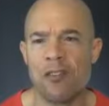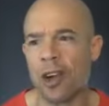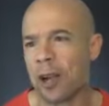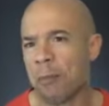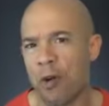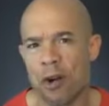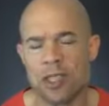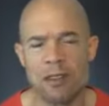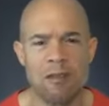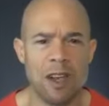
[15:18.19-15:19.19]
If you're going to
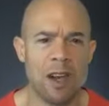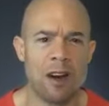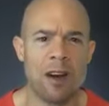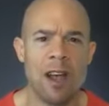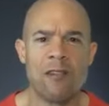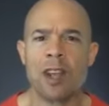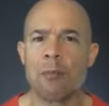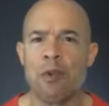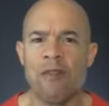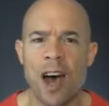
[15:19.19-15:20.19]
persevere, if you're
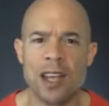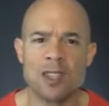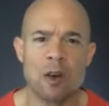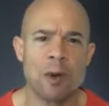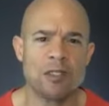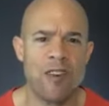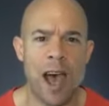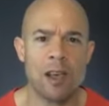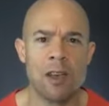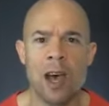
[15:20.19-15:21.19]
going to provide so much
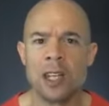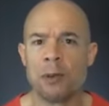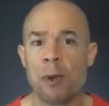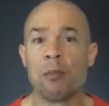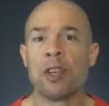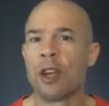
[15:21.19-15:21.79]
value to people,